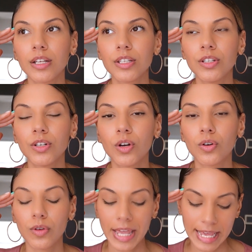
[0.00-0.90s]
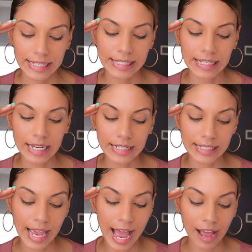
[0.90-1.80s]
his son
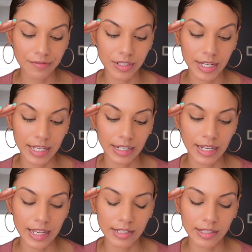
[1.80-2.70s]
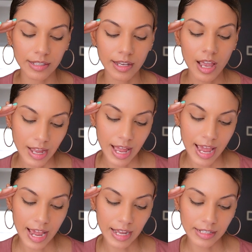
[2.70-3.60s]
to have to enlist.
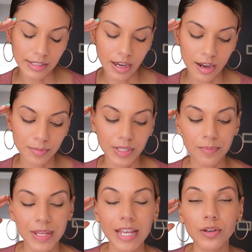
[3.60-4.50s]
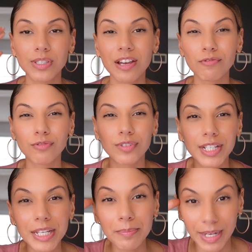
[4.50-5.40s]
And something else that
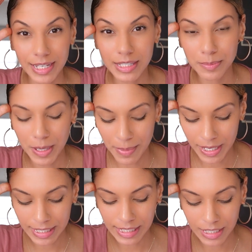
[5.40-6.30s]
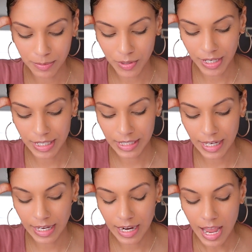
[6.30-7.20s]
really blessed me about his testimony, it
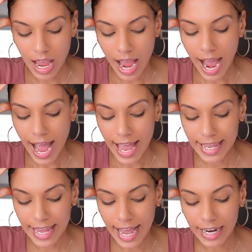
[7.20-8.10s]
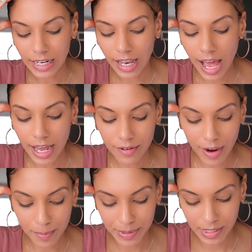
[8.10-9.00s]
said he had a lot of
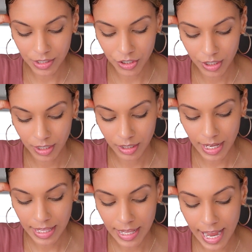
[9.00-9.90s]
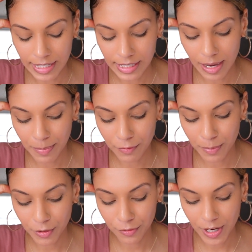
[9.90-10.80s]
opposition. In that type of
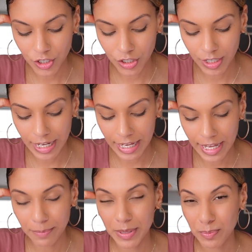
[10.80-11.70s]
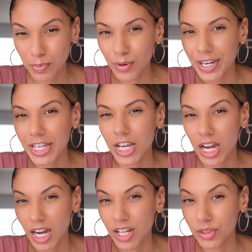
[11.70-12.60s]
profession, it can be pretty
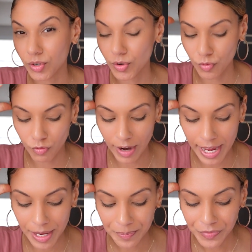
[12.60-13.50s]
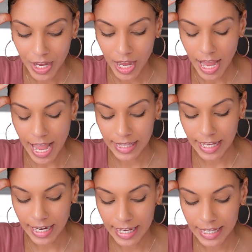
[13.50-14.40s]
cutthroat, right? And
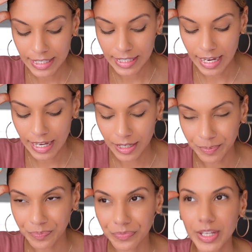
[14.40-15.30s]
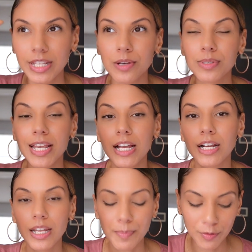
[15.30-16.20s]
then he said, there was like a
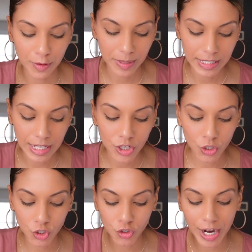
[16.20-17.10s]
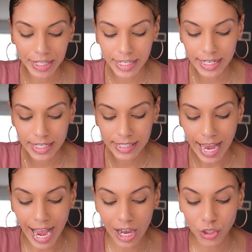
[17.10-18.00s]
clip of him. He said, your strength is
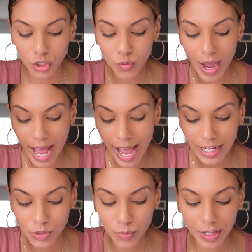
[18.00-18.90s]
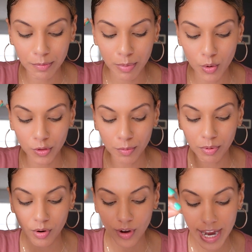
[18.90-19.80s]
how you act with both
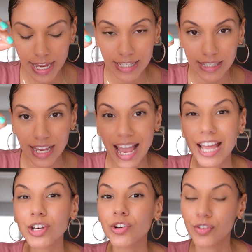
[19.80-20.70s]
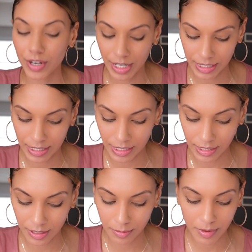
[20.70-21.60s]
praise and
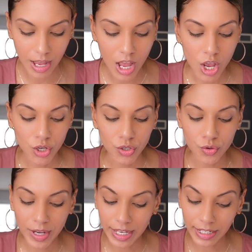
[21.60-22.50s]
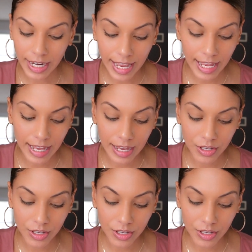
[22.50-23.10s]
criticism. You can't let